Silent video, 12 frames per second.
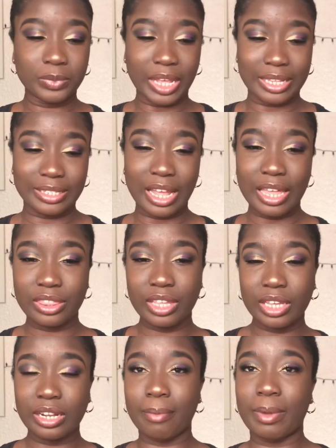I started
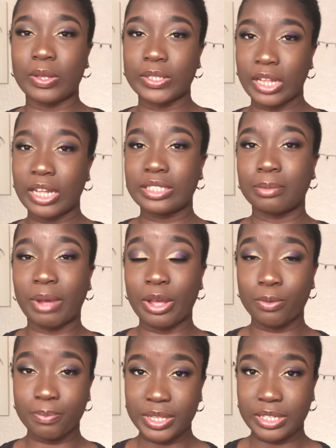thinking about starting
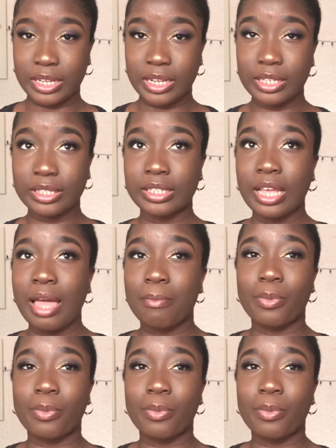my own business,